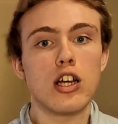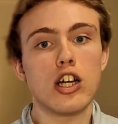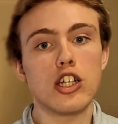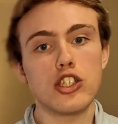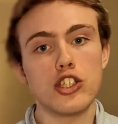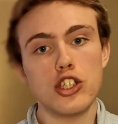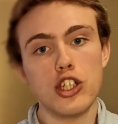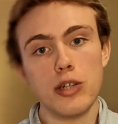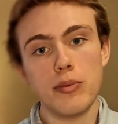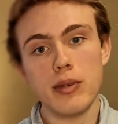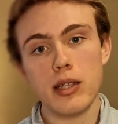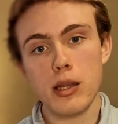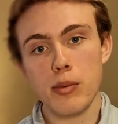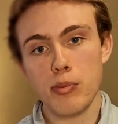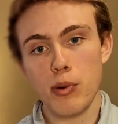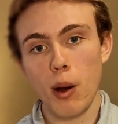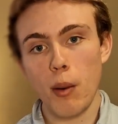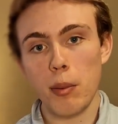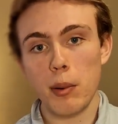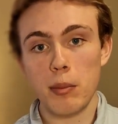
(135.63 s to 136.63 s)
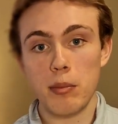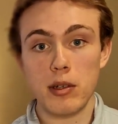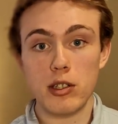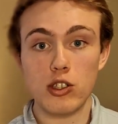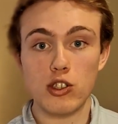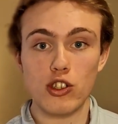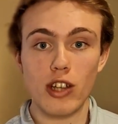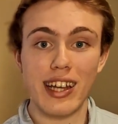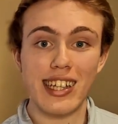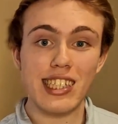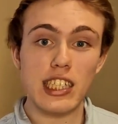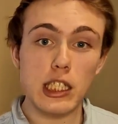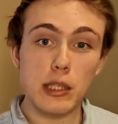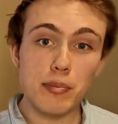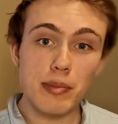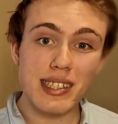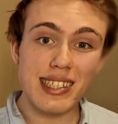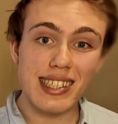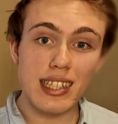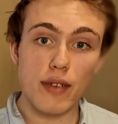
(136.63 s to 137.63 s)
assuming the problem has changed
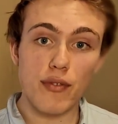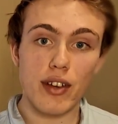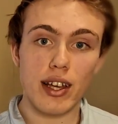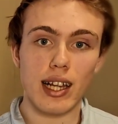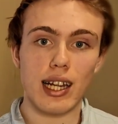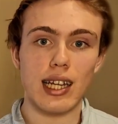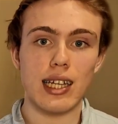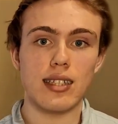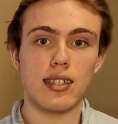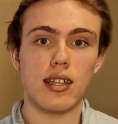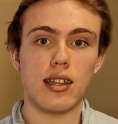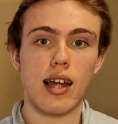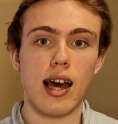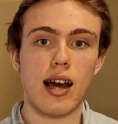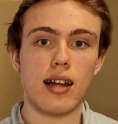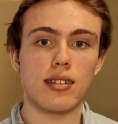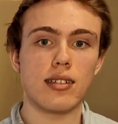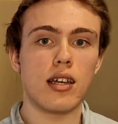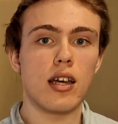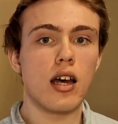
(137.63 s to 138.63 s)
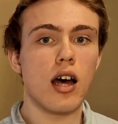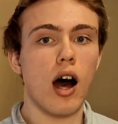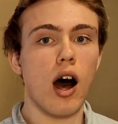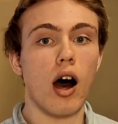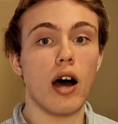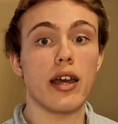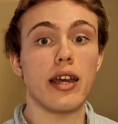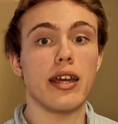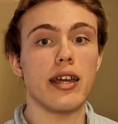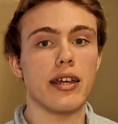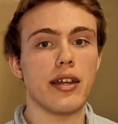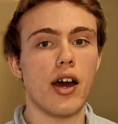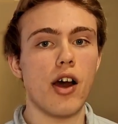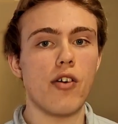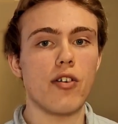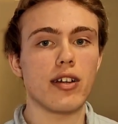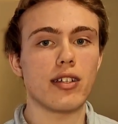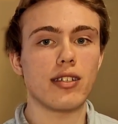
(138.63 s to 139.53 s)
specifically to that, i.e. in our